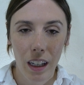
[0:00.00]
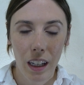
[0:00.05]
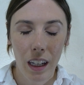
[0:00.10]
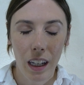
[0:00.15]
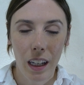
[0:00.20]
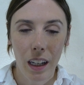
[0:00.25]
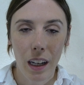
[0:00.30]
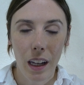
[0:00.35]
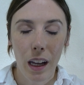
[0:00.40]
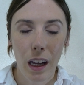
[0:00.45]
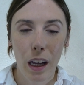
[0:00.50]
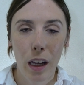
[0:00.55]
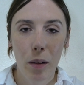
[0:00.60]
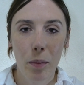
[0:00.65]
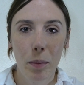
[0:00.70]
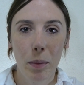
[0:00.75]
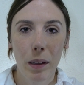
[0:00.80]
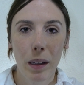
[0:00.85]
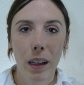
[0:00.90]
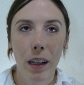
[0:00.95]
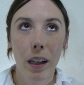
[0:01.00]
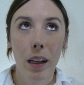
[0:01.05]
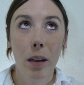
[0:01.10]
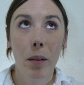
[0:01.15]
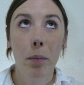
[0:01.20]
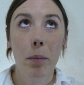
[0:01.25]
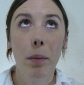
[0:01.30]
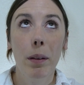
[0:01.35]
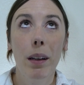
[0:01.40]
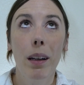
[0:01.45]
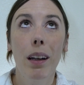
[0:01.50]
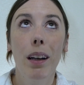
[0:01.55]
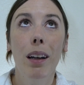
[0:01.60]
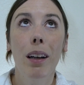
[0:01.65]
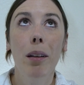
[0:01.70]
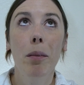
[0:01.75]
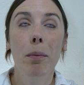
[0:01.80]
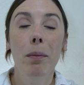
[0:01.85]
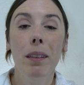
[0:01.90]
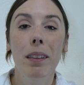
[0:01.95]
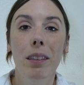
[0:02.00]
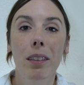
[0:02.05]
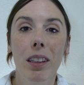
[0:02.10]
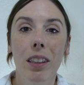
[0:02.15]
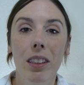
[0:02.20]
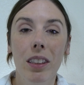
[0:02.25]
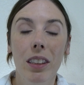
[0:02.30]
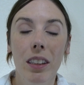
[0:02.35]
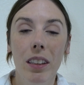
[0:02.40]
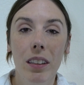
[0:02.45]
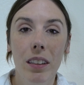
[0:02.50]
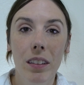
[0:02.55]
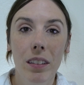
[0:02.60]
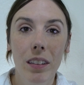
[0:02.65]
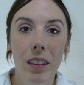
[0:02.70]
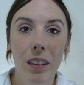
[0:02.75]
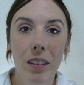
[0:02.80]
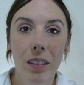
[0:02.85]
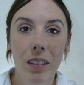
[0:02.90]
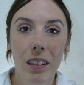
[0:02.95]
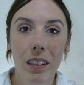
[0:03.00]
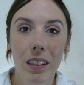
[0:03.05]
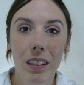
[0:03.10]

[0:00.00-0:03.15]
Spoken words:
and up, up, up, stretching your throat.